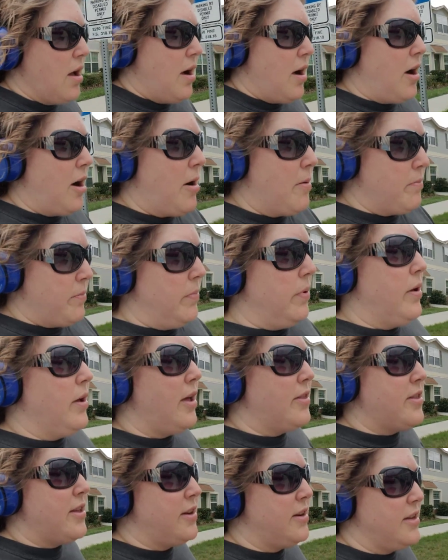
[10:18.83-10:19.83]
And
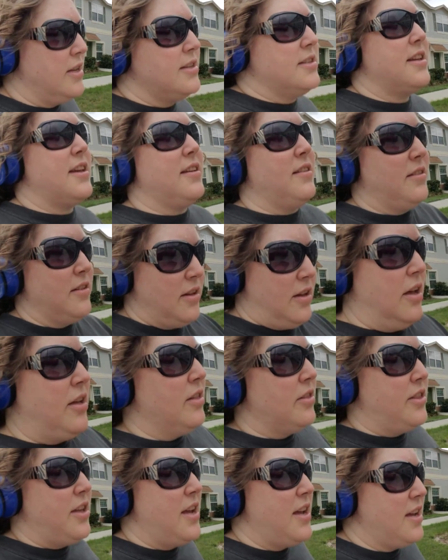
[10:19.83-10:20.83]
then he's
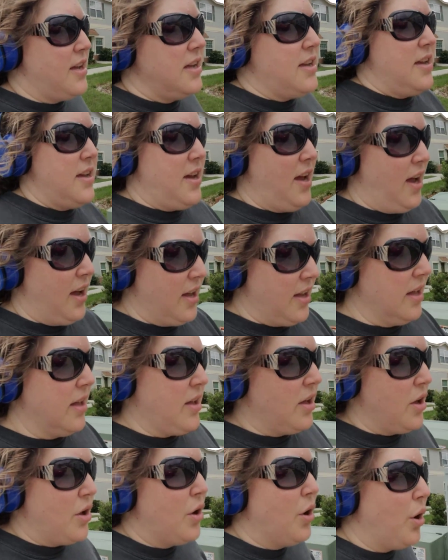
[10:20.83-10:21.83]
the
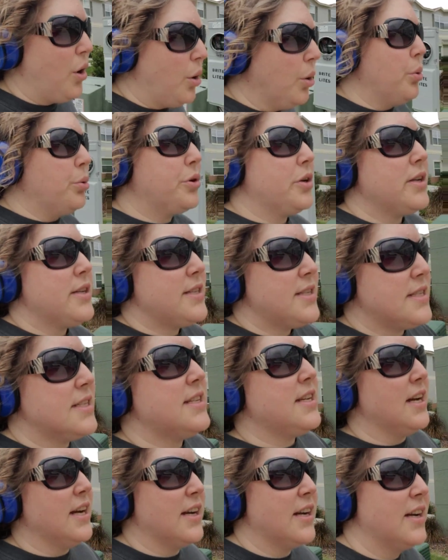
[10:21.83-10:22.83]

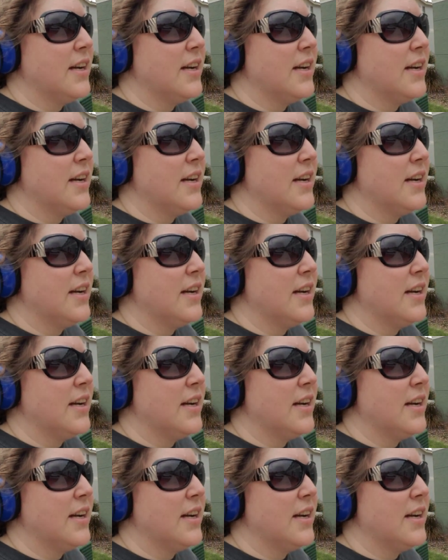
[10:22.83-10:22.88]
oldest